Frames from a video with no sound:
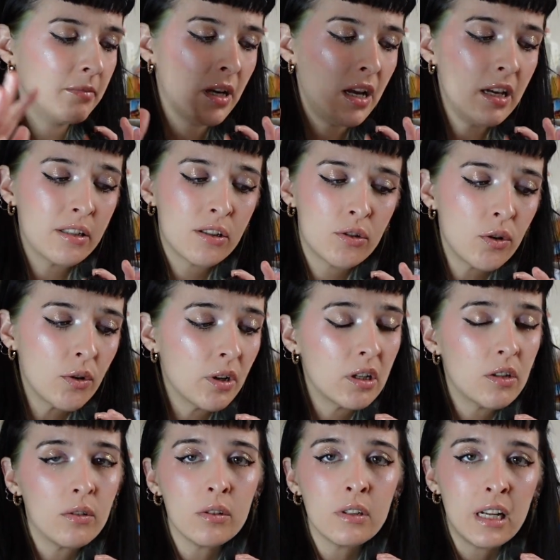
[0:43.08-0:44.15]

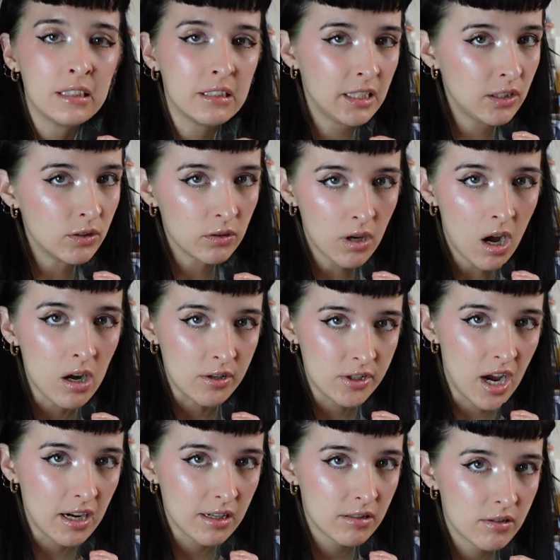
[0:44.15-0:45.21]
historical, and legal
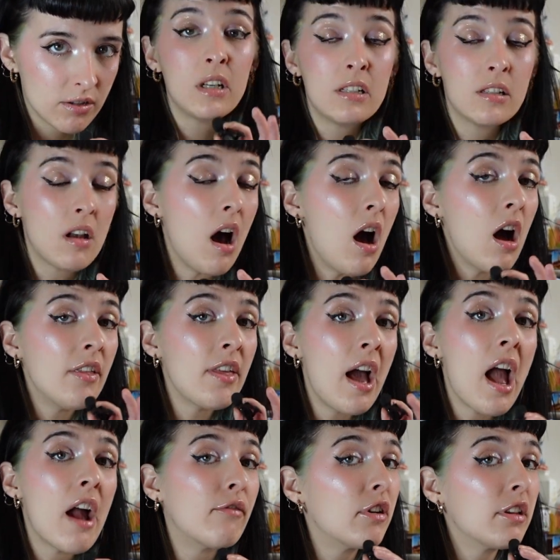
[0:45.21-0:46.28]
context. We saw
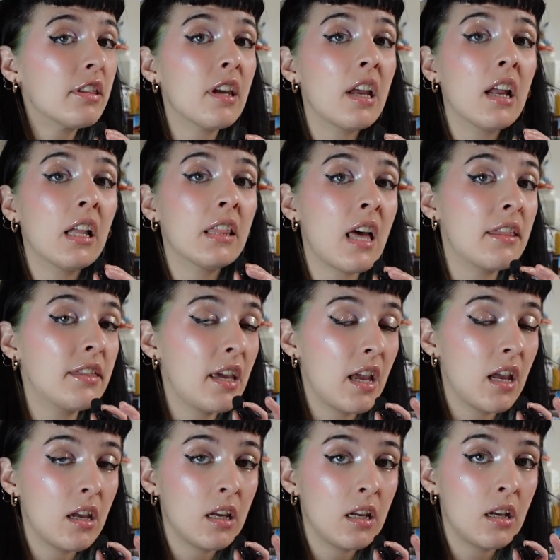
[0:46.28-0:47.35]
that everything that
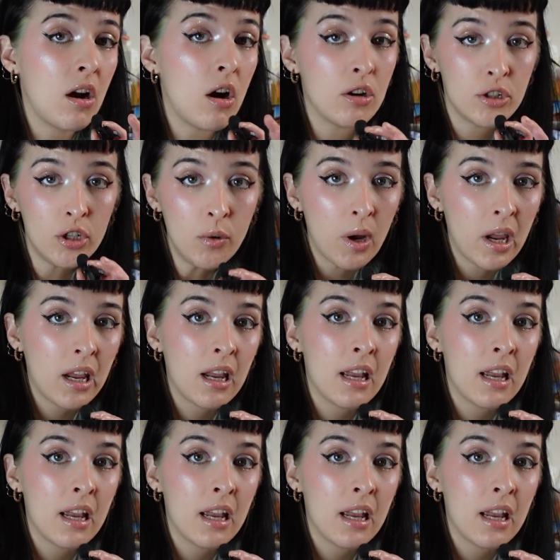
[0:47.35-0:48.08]
they are doing